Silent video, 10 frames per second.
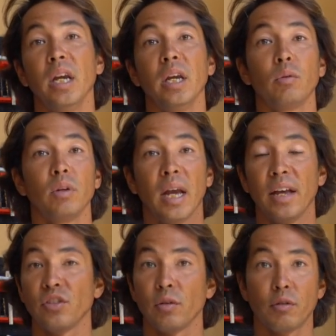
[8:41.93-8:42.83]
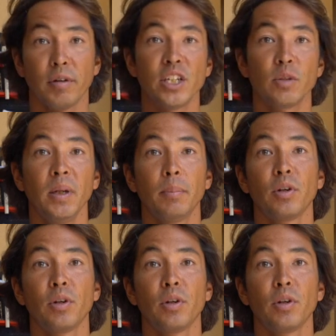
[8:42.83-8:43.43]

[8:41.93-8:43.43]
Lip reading: It has a great speed